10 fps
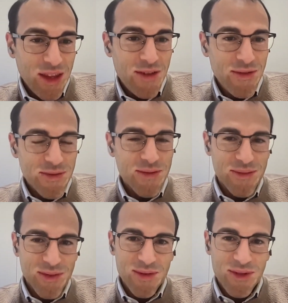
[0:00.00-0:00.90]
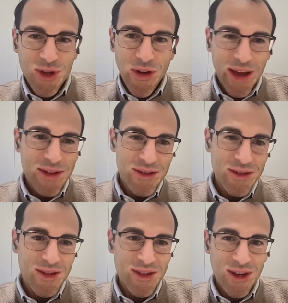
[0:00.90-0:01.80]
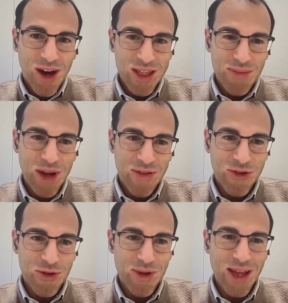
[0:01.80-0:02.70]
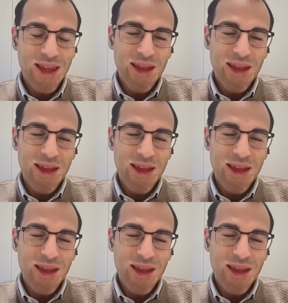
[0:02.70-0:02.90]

native token on the platform.